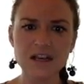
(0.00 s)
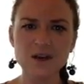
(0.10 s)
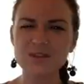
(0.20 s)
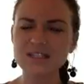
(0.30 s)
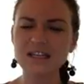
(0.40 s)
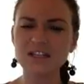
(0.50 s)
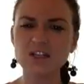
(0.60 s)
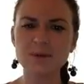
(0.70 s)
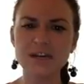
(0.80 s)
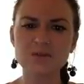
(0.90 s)
Once again,
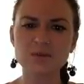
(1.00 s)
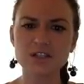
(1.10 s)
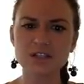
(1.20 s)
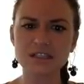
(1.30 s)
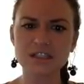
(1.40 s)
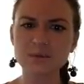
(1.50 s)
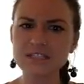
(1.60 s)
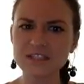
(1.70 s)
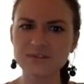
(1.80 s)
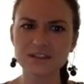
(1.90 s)
your page will look a little bit
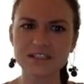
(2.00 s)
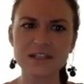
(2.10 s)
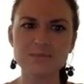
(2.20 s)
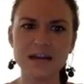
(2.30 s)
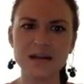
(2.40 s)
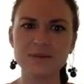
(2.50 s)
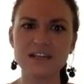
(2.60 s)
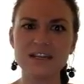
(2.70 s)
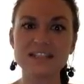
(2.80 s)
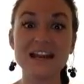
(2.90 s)
differently than mine
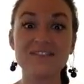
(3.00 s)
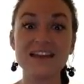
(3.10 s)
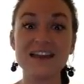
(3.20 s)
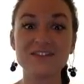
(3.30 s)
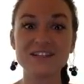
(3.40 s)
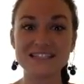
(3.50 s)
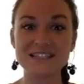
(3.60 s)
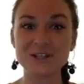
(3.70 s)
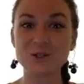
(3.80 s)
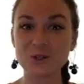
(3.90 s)
because I have every
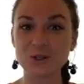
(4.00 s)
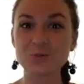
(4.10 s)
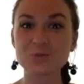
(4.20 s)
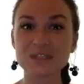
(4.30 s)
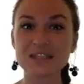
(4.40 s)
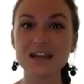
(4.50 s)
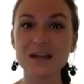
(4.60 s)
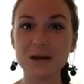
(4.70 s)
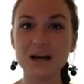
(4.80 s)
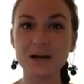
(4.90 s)
single group's
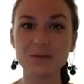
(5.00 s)
uh,